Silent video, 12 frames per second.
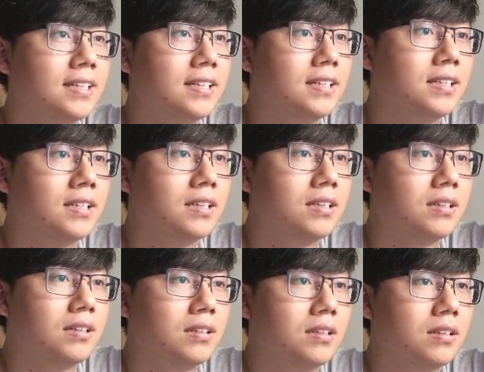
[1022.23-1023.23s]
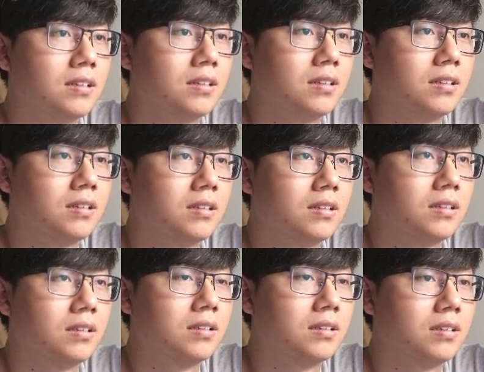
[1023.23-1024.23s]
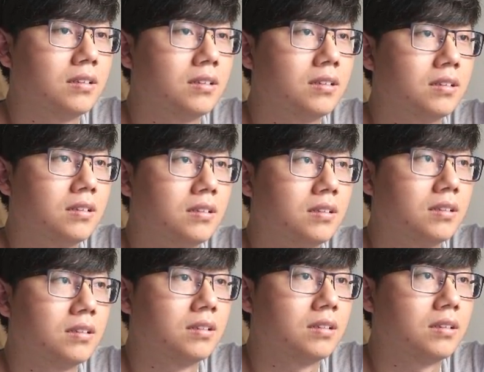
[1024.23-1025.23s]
Nothing is said.